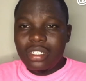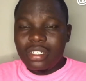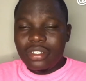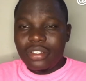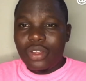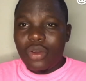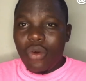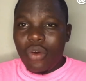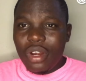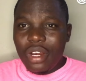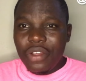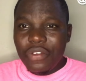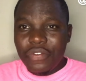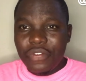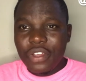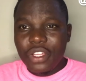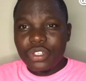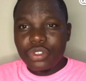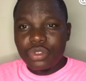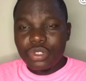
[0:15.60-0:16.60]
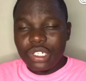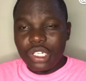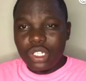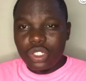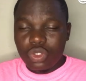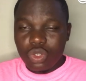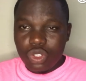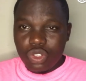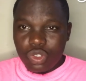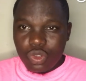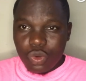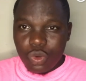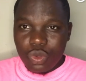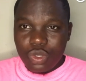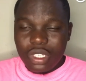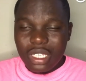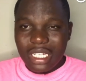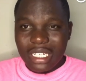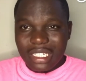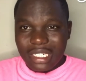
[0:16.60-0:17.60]
The only thing you need to
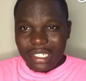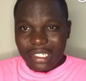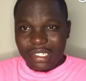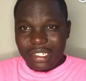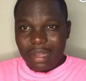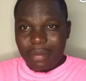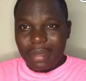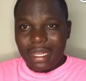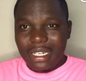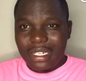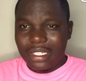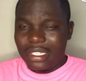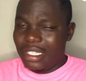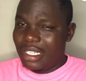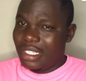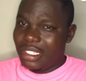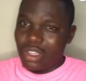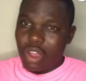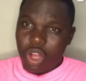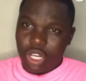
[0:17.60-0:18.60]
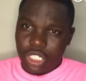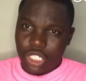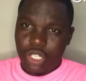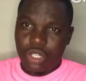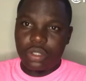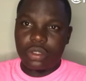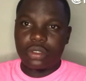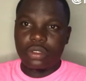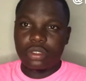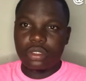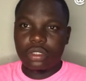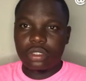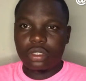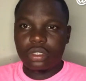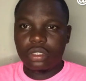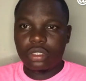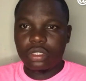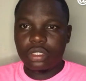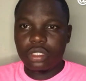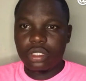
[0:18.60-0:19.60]
use in this remedy is onion.
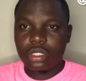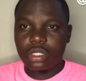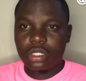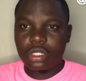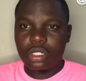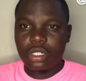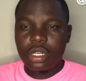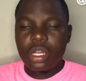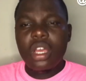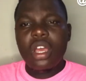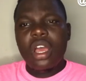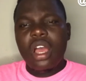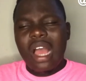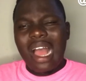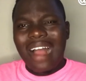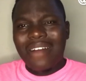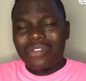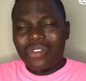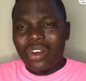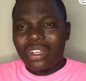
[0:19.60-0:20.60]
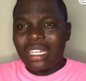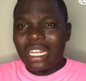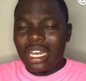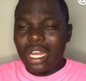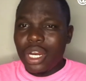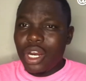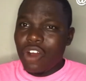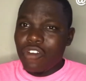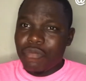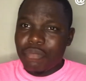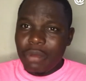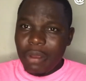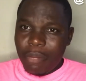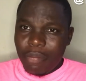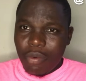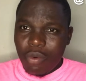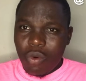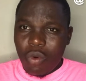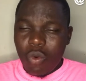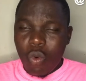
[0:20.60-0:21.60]
I've got a lot of
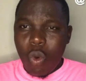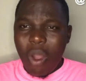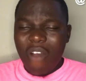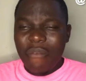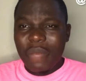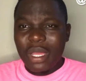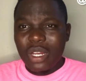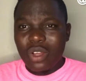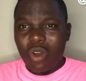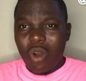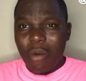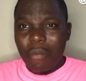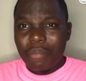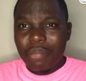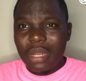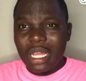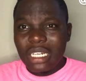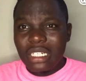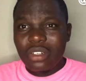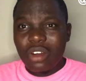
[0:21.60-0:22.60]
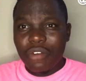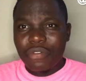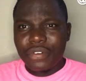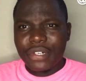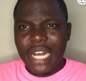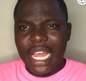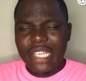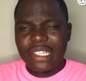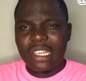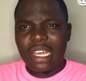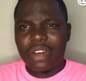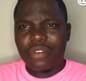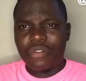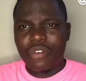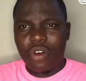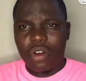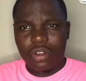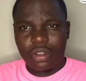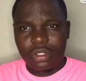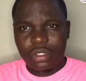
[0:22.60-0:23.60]
people who have been complaining of rise and
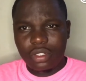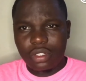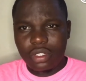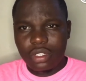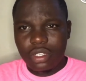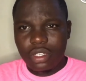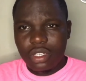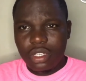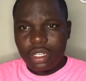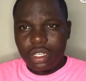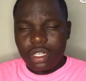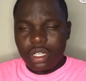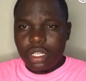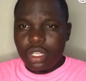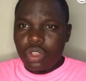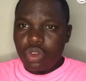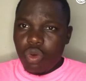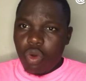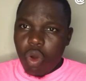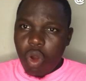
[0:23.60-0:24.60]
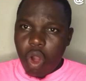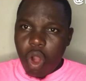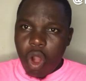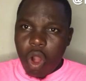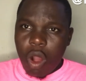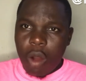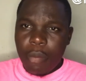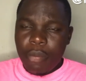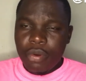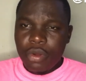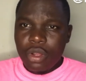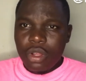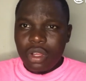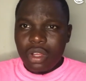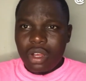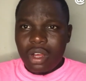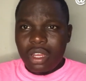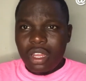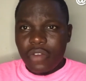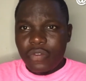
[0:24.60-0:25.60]
fall. You go up,
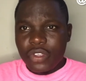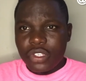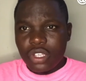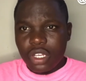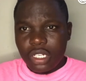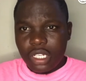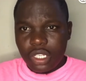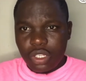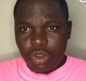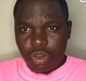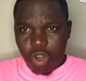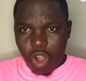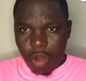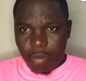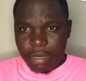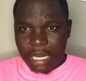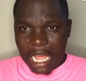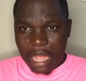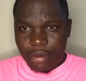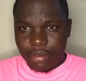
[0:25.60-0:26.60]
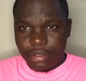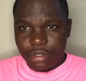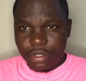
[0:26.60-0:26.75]
all of a sudden you come down.